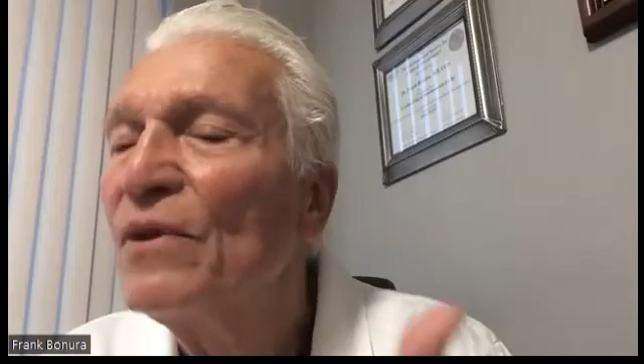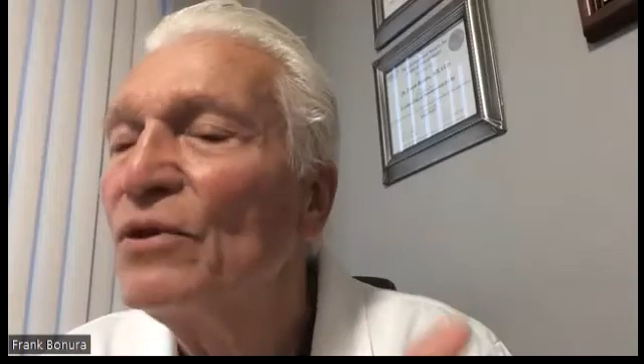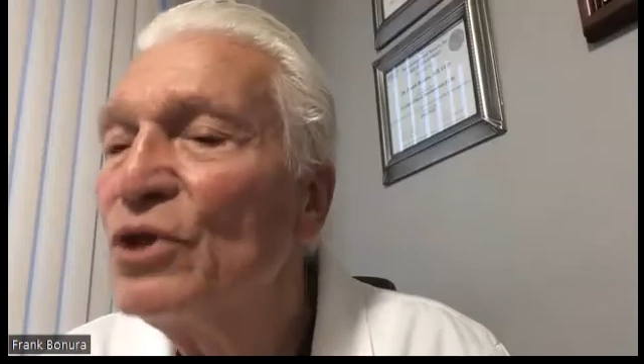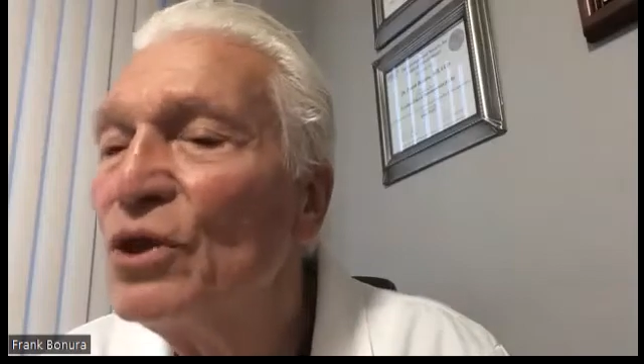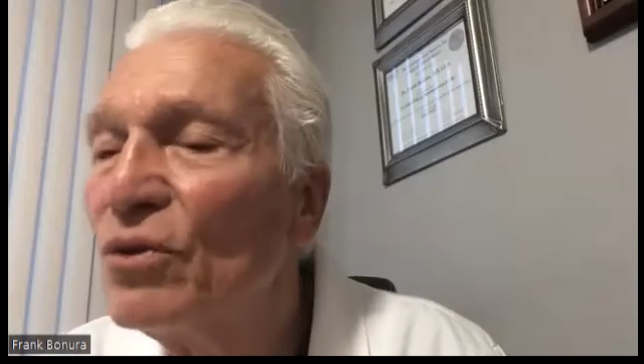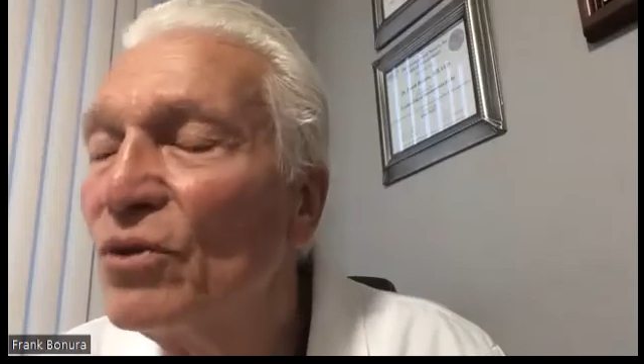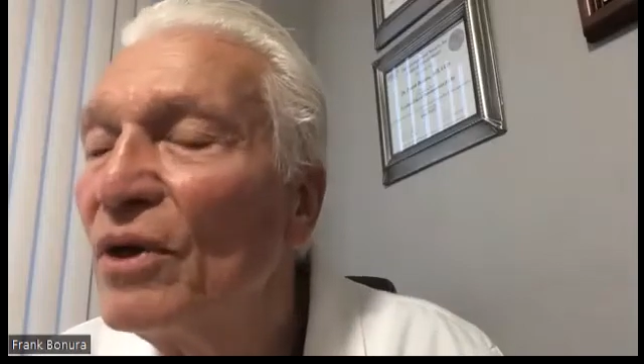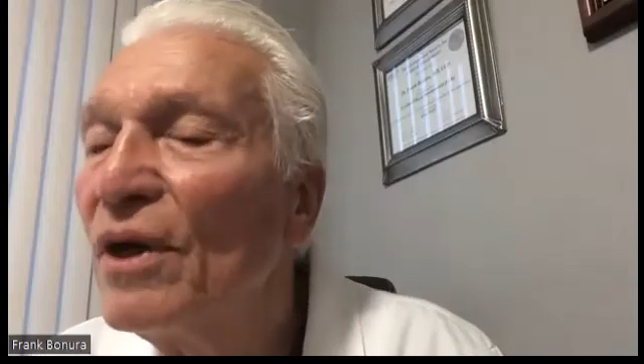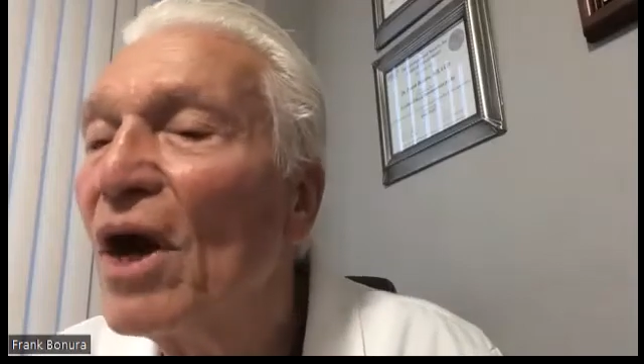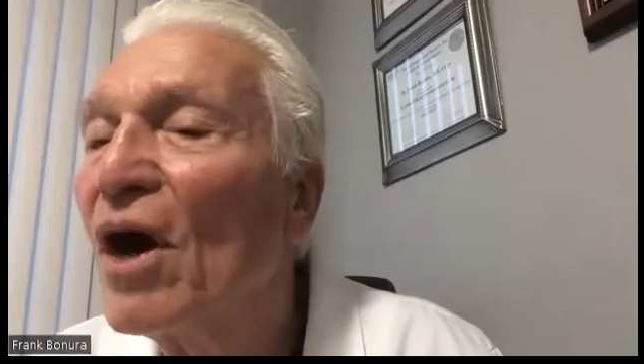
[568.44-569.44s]
Two,
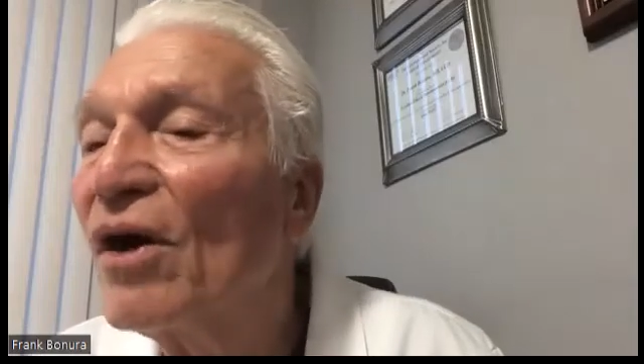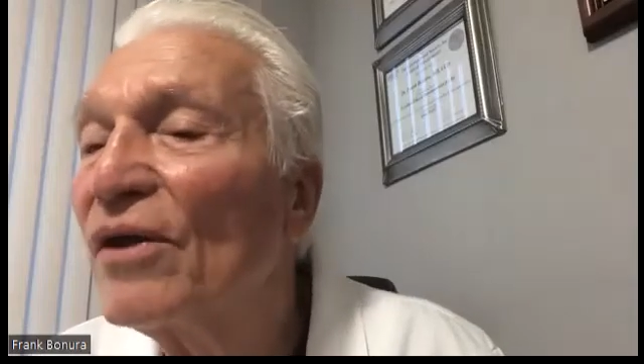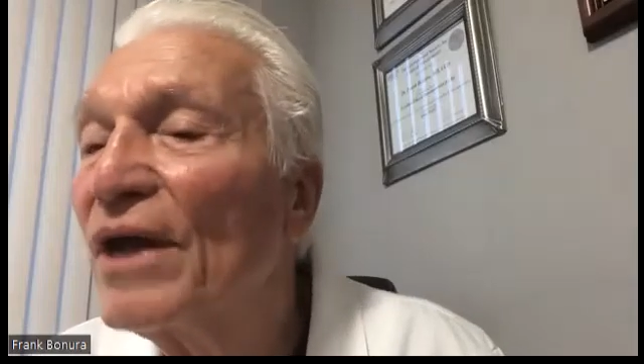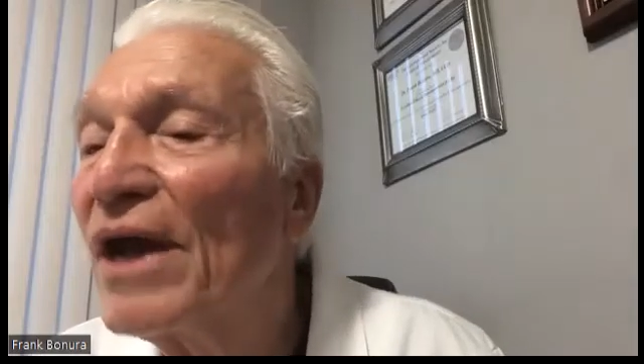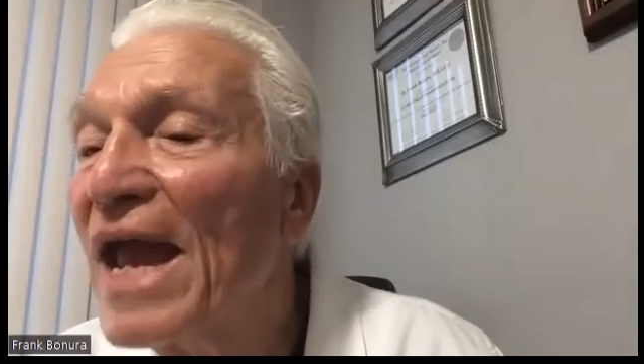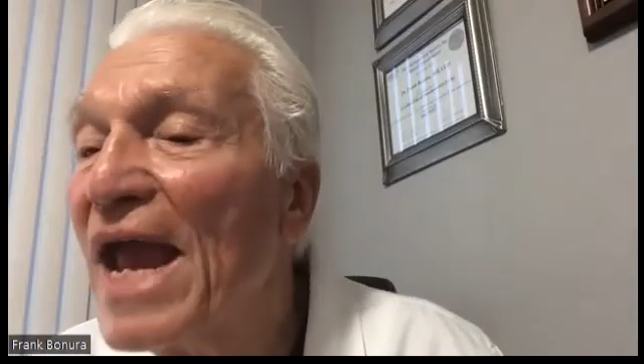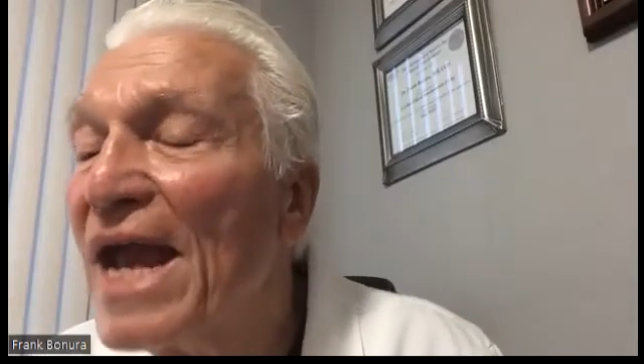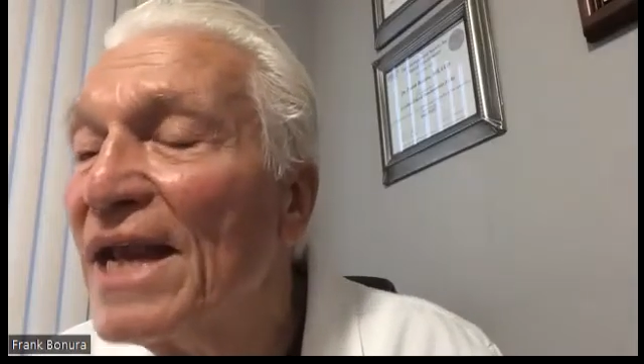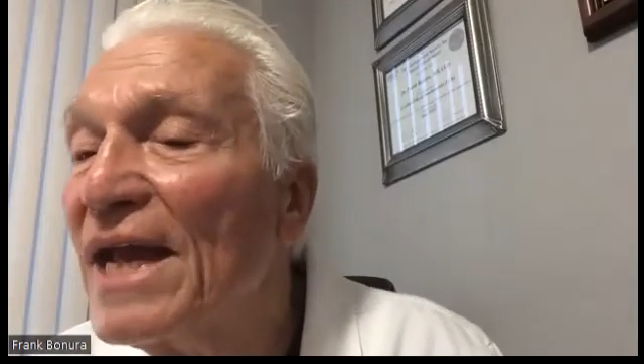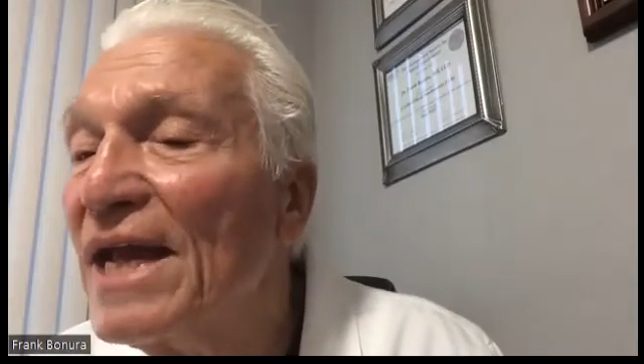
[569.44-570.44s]
are there
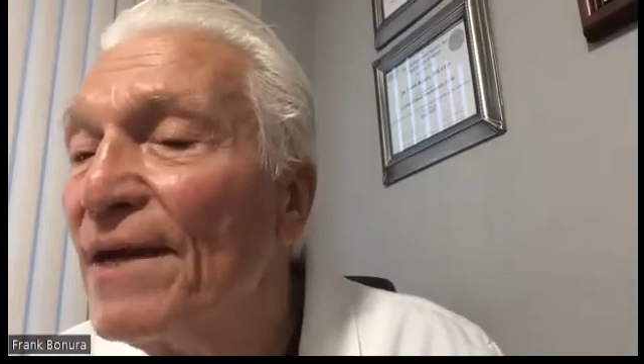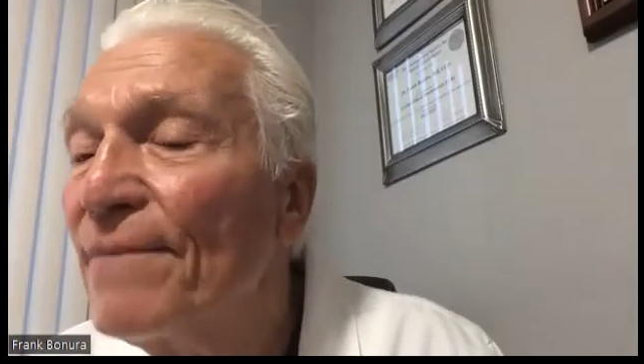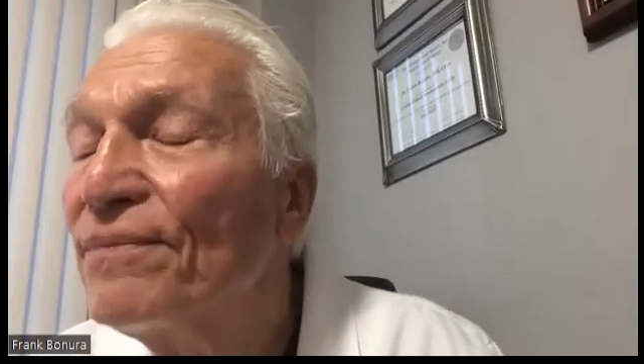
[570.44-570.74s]
any